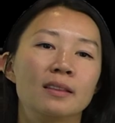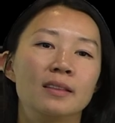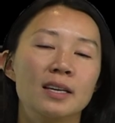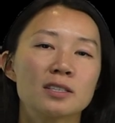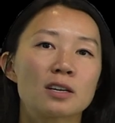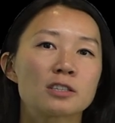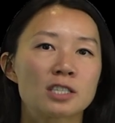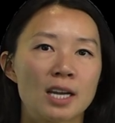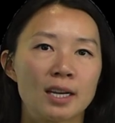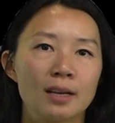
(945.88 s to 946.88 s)
These are
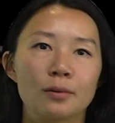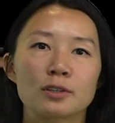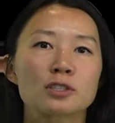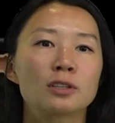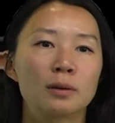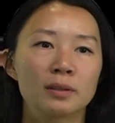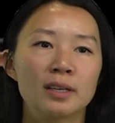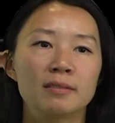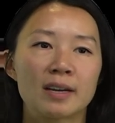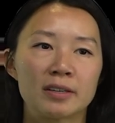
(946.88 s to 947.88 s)
steady or
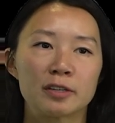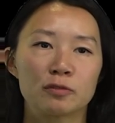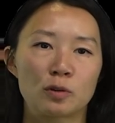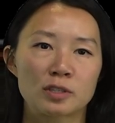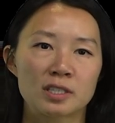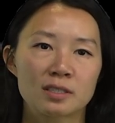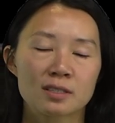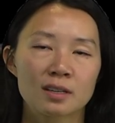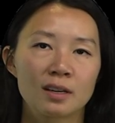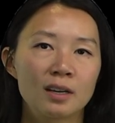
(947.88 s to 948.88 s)
slowly varying
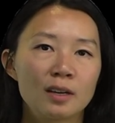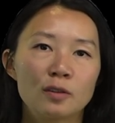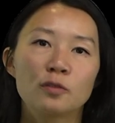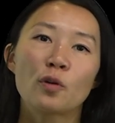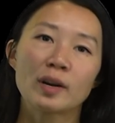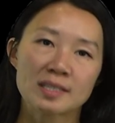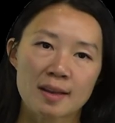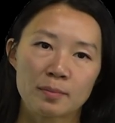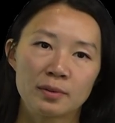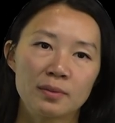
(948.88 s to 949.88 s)
forces. For
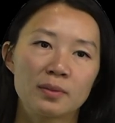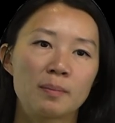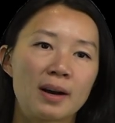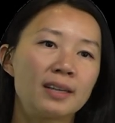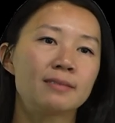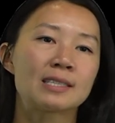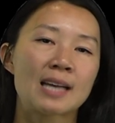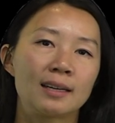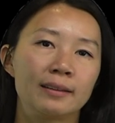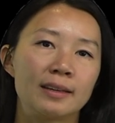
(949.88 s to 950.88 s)
example, the body of a
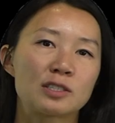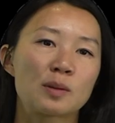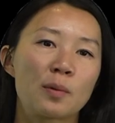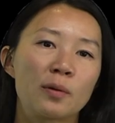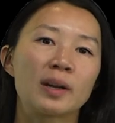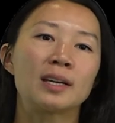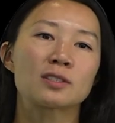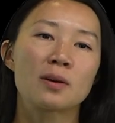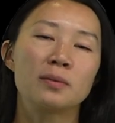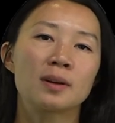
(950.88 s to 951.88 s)
satellite supporting
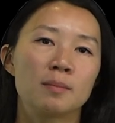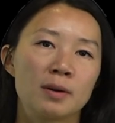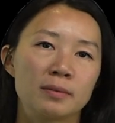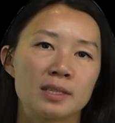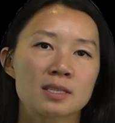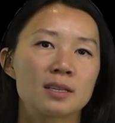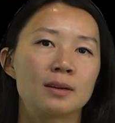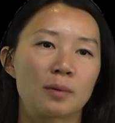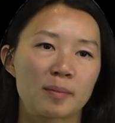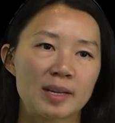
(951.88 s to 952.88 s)
its own components
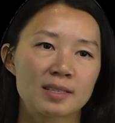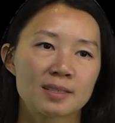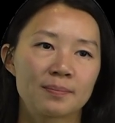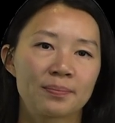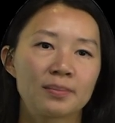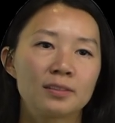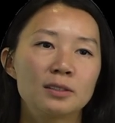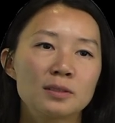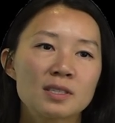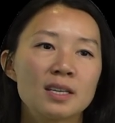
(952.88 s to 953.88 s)
in orbit.
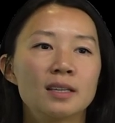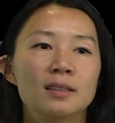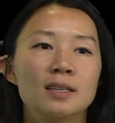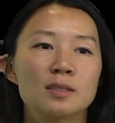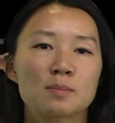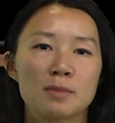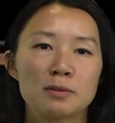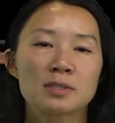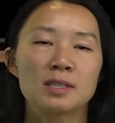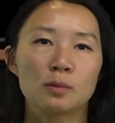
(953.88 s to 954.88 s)
You'll see these
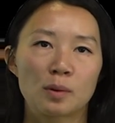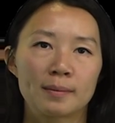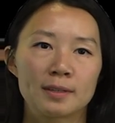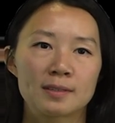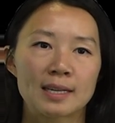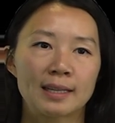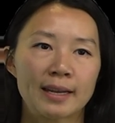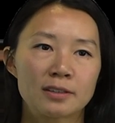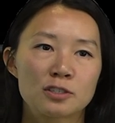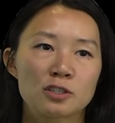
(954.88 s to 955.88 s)
most in orbiters and
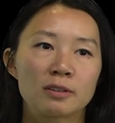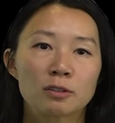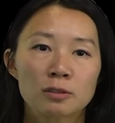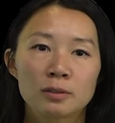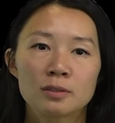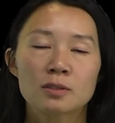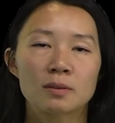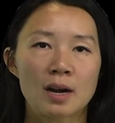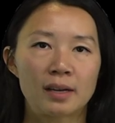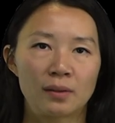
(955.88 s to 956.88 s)
landers during cruise
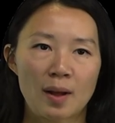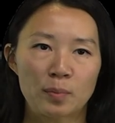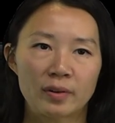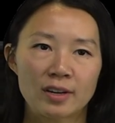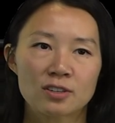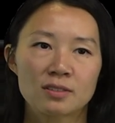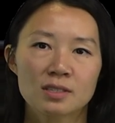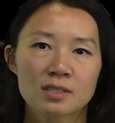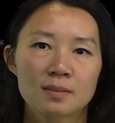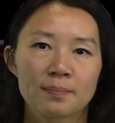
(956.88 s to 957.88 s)
or idle
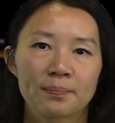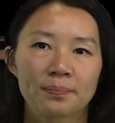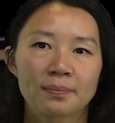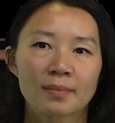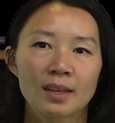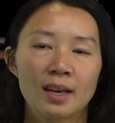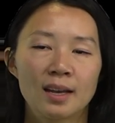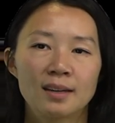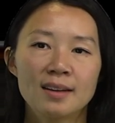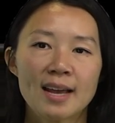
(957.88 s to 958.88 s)
operations.
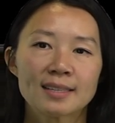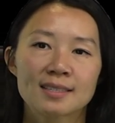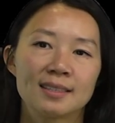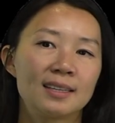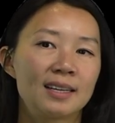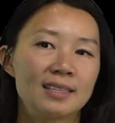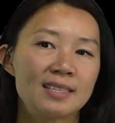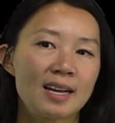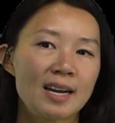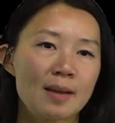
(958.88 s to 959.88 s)
Next,
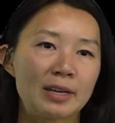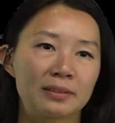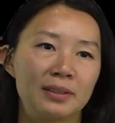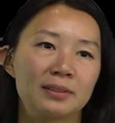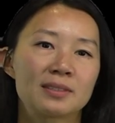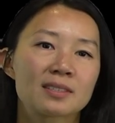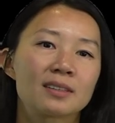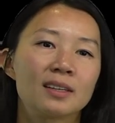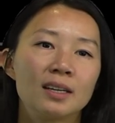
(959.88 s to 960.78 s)
dynamic loads.